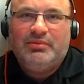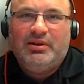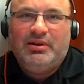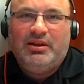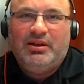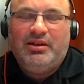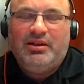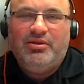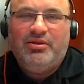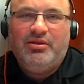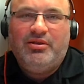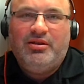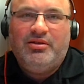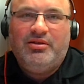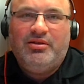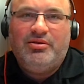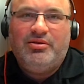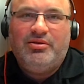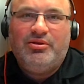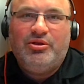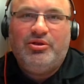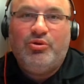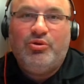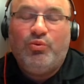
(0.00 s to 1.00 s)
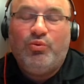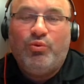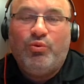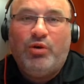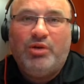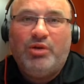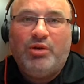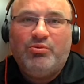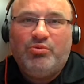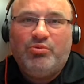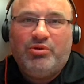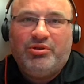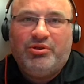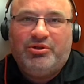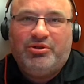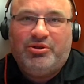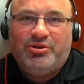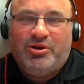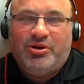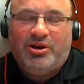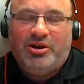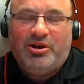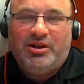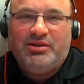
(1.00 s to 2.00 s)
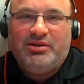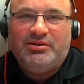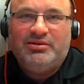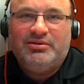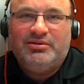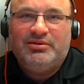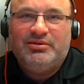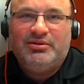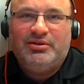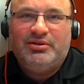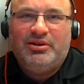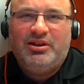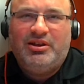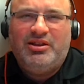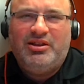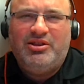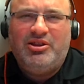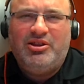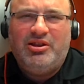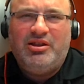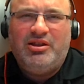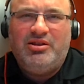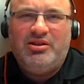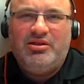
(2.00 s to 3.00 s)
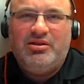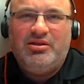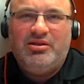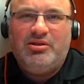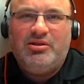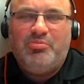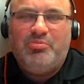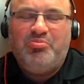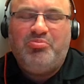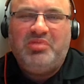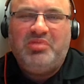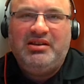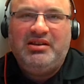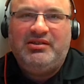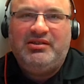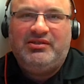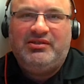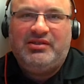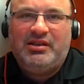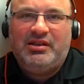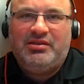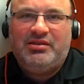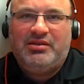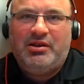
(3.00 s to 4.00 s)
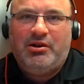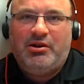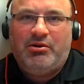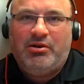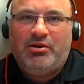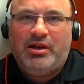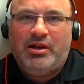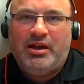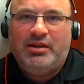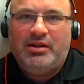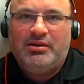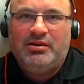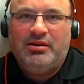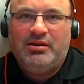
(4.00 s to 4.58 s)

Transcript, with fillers: And and they're one with God and, and the peace that they're at.